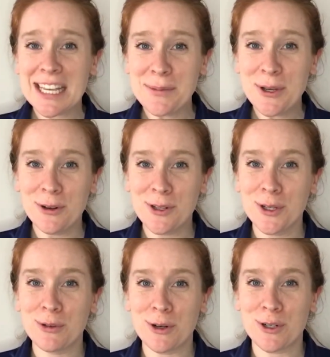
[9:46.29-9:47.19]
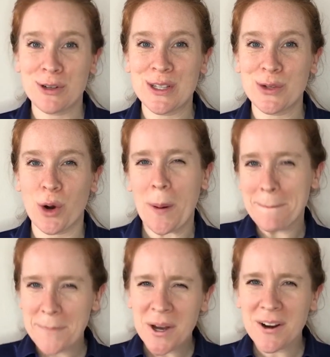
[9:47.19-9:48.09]
time you go to the grocery store,
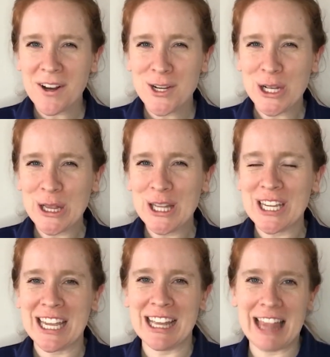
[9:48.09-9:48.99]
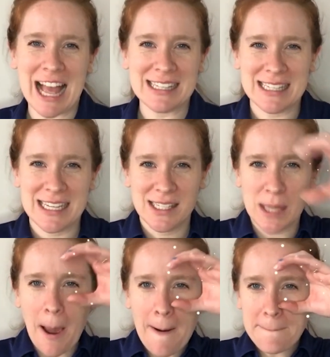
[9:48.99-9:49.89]
put on your looking glasses.
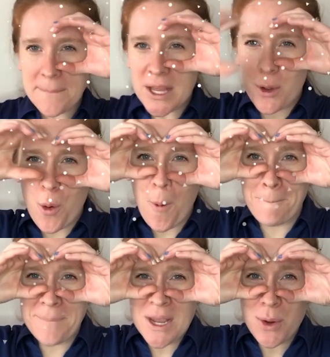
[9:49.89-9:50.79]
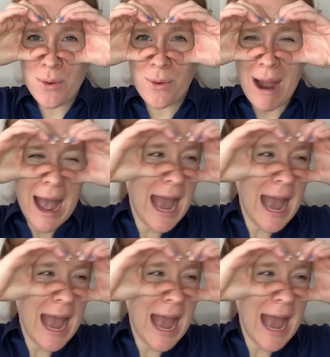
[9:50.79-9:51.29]
Pew, pew.